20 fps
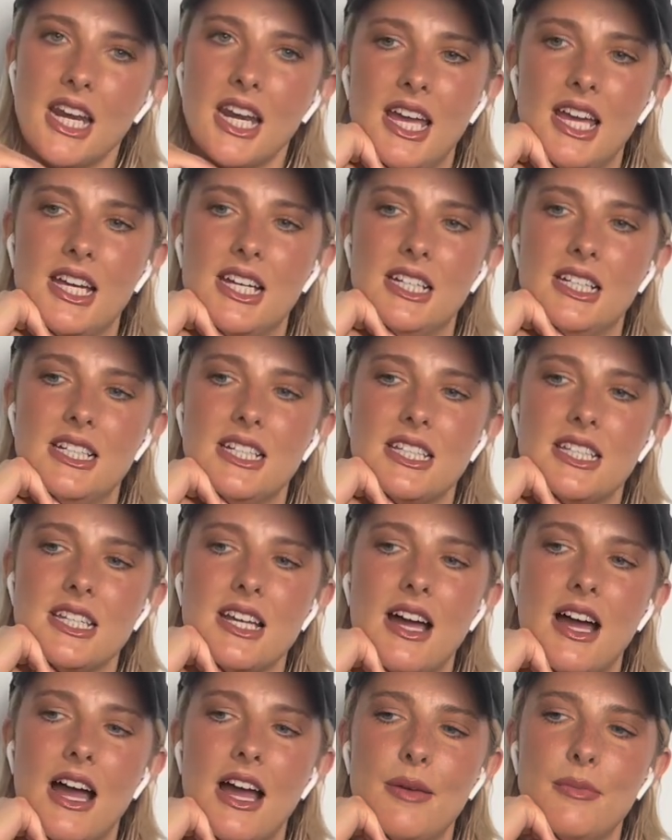and
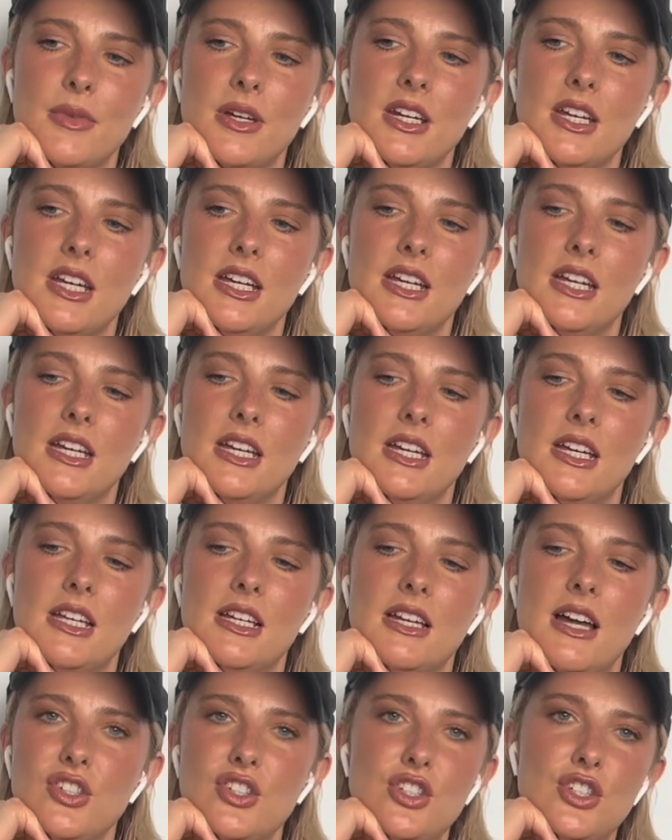I'm gonna
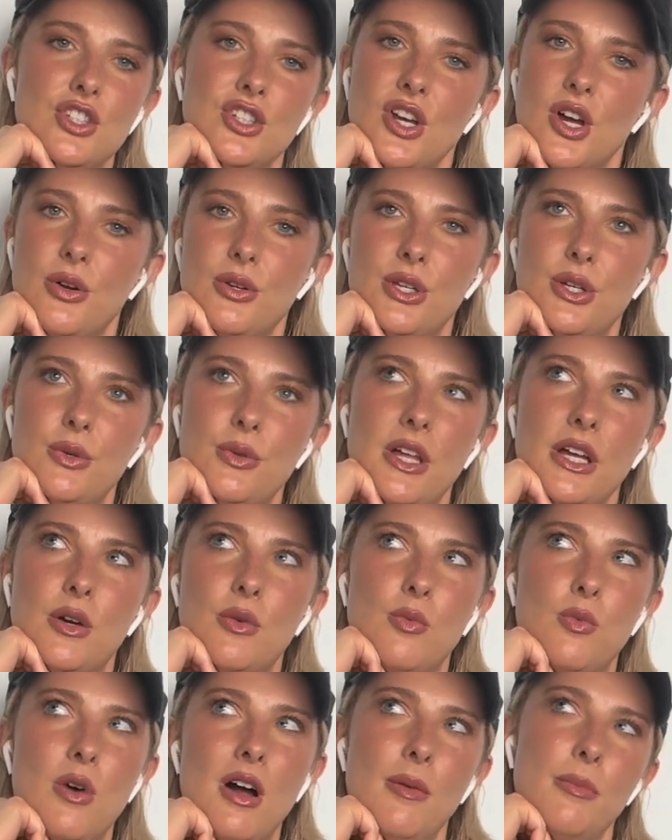show you like
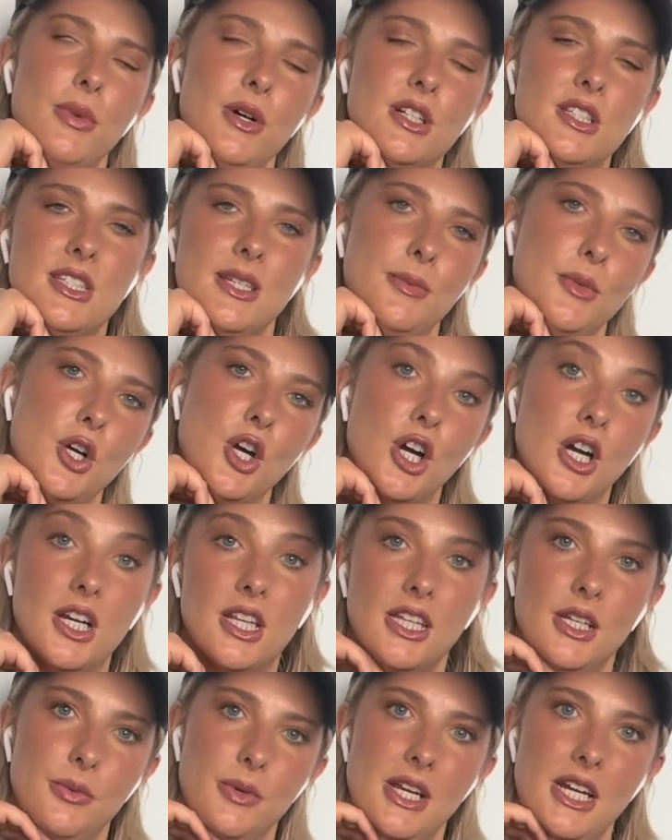what books I'm
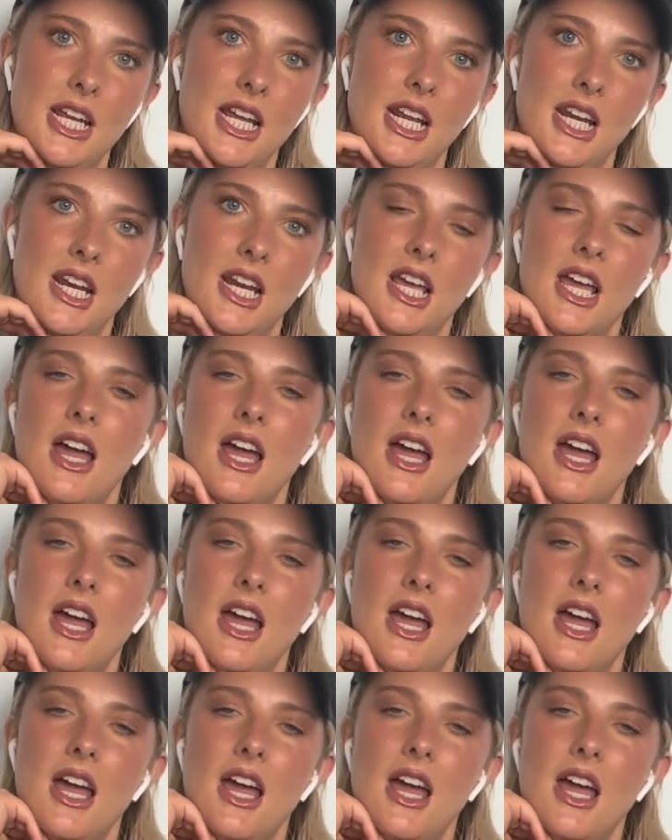currently reading.